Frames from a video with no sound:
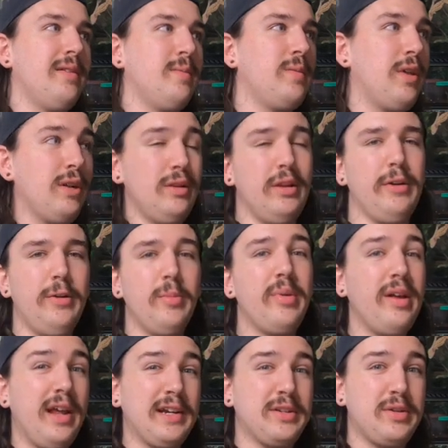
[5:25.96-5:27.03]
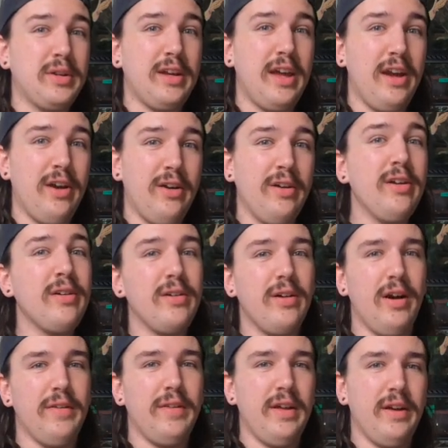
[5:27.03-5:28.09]
The little bit extra care
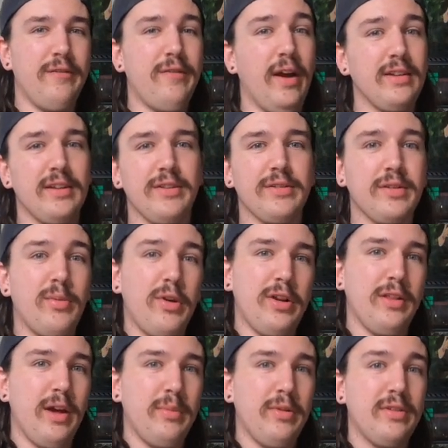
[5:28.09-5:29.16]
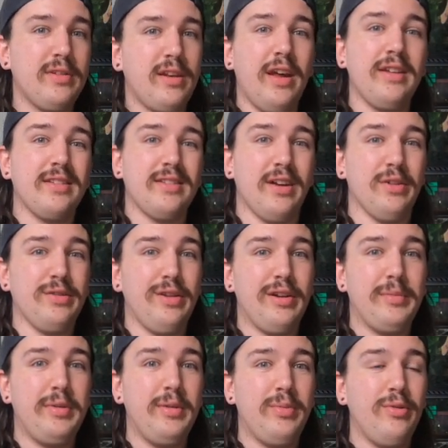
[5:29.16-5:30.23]
on the fat tails compared to leopards kind of scares a lot
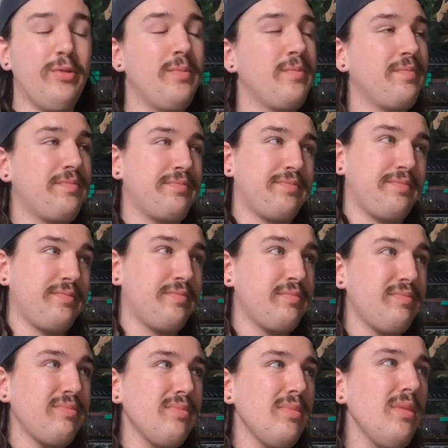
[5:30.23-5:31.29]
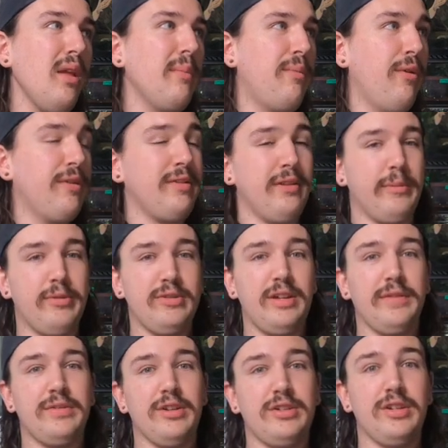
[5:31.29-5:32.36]
of people. Plus leopards
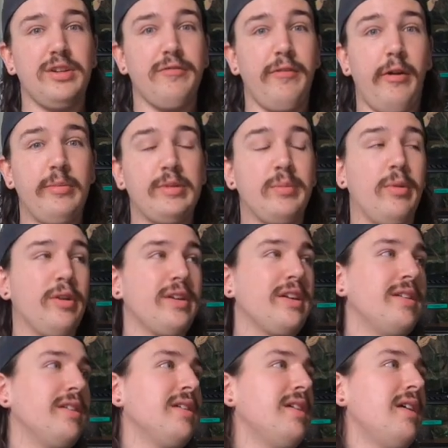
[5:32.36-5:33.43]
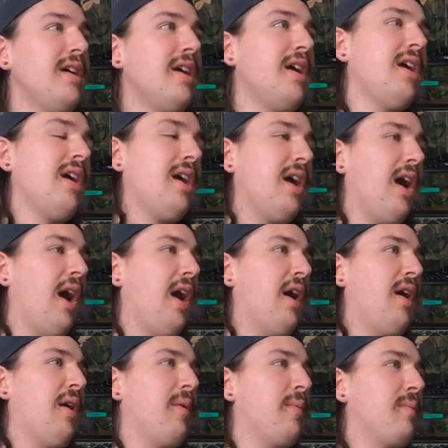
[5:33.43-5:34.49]
have such a developed market.
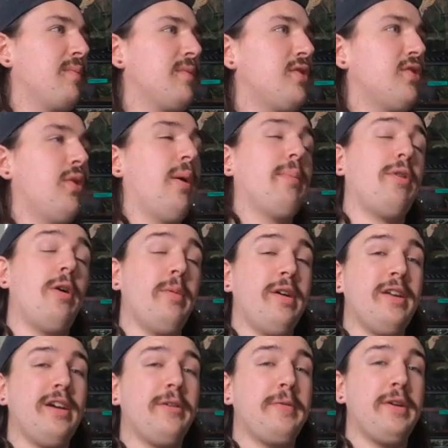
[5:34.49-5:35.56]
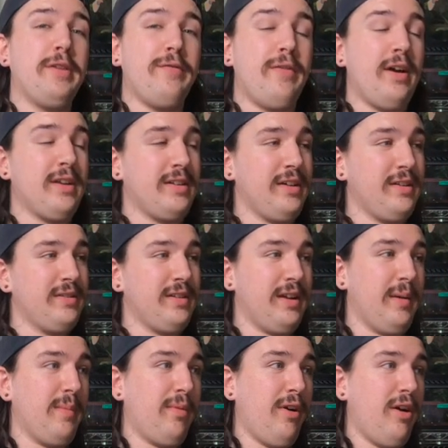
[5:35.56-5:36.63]
So I'm probably going to get rid of the fat tails, and
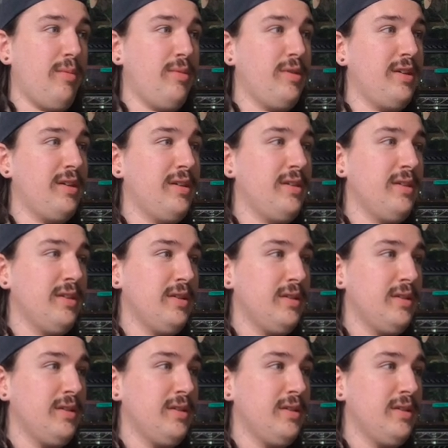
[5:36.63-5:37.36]
I'm probably